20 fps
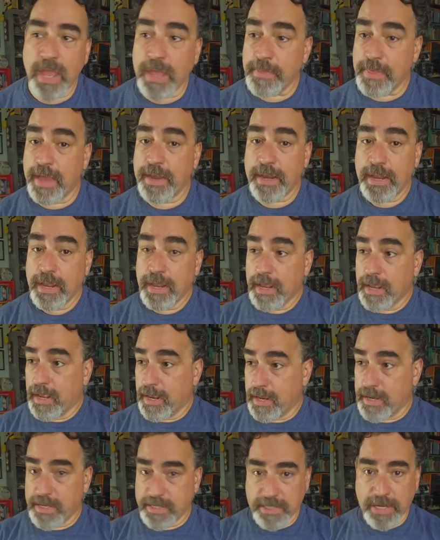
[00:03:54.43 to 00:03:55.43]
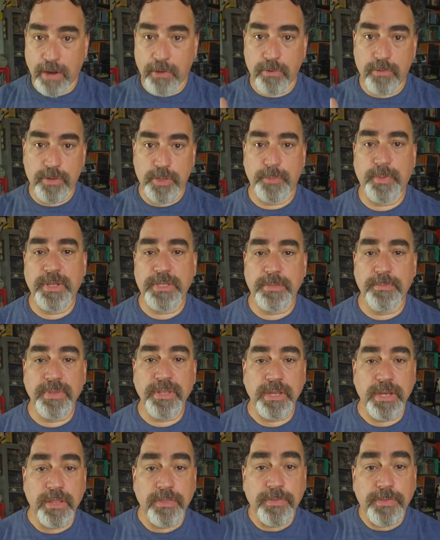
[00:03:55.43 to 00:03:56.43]
And that it is our
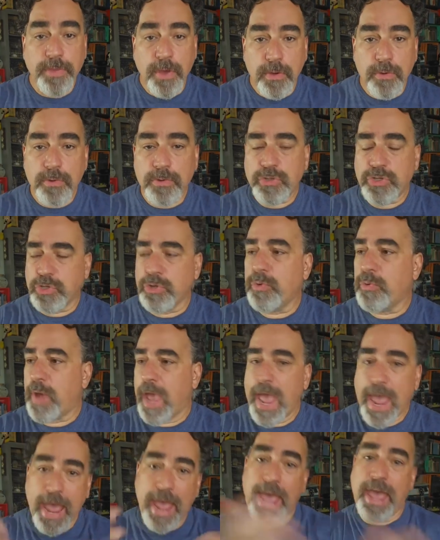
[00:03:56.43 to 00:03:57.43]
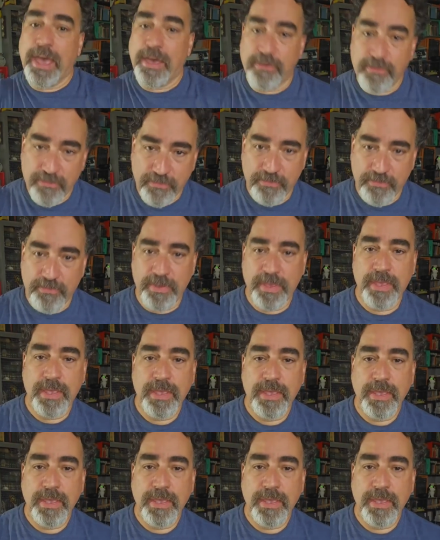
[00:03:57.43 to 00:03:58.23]
responsibility, those who have,